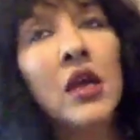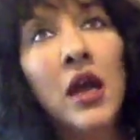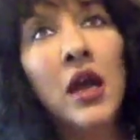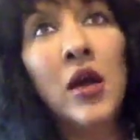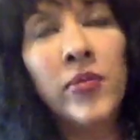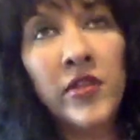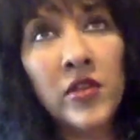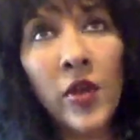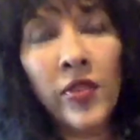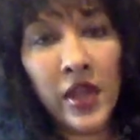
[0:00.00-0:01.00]

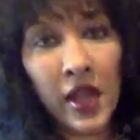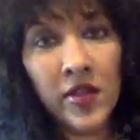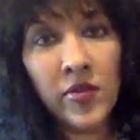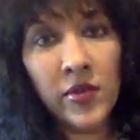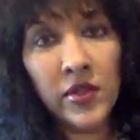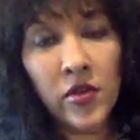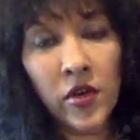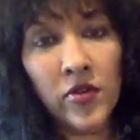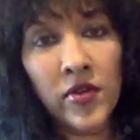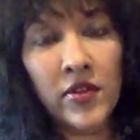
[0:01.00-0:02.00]
That's not the case with
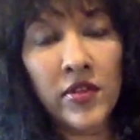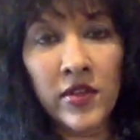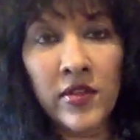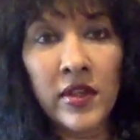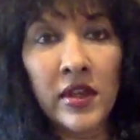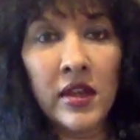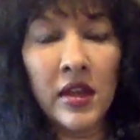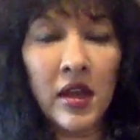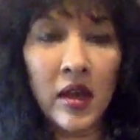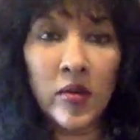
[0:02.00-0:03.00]
coronaviruses.
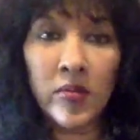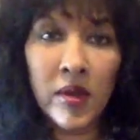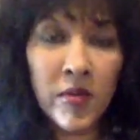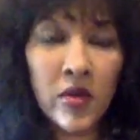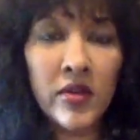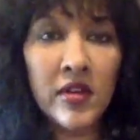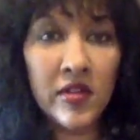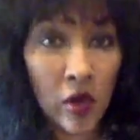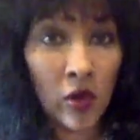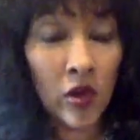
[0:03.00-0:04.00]
The immunity
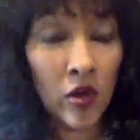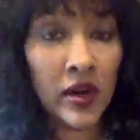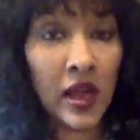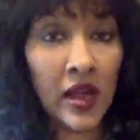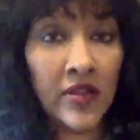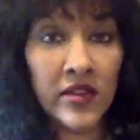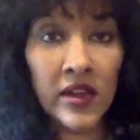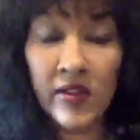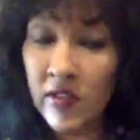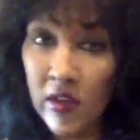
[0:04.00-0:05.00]
is not long-lasting.
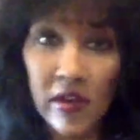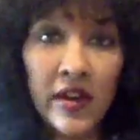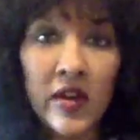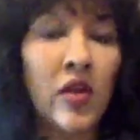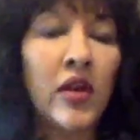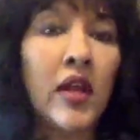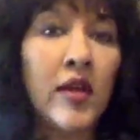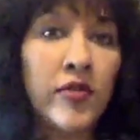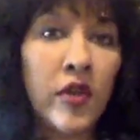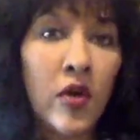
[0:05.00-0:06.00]
It's certainly not
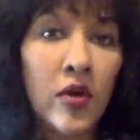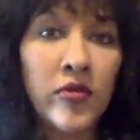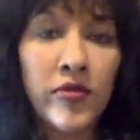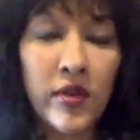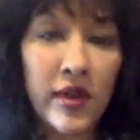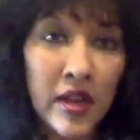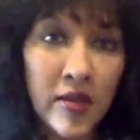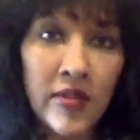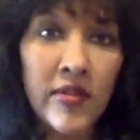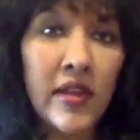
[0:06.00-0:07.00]
lifelong for any
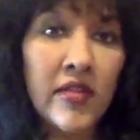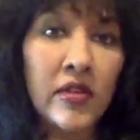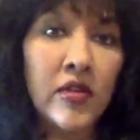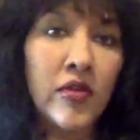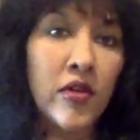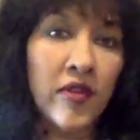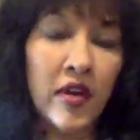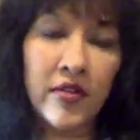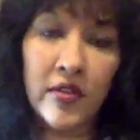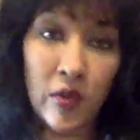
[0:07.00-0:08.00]
of the seasonal
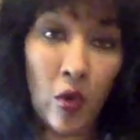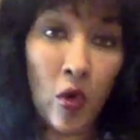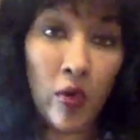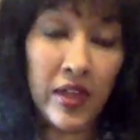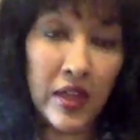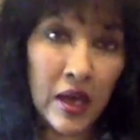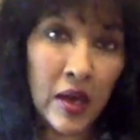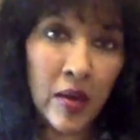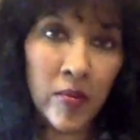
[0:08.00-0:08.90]
coronaviruses or the